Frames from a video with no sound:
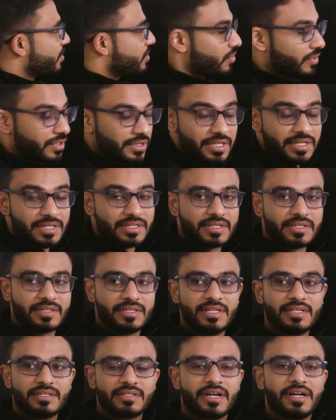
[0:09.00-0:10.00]
So in
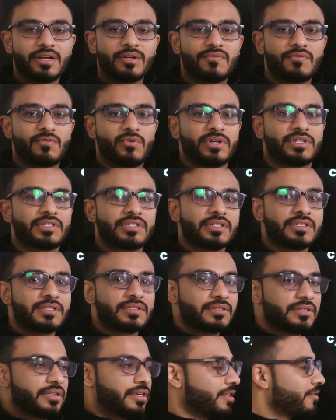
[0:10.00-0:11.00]
these kind of
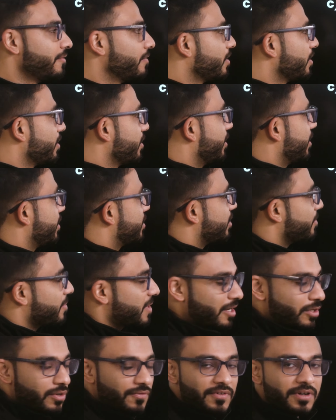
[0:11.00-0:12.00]
questions, there is some
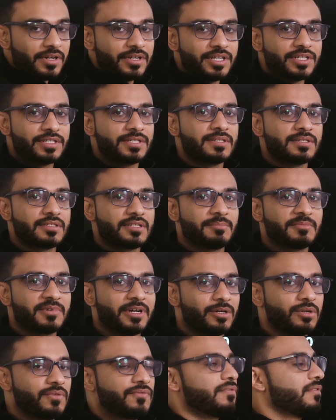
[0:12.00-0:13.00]
kind of condition, some
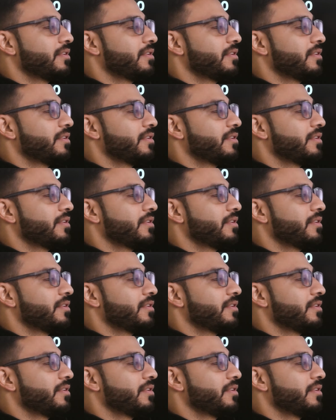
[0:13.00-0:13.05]
kind of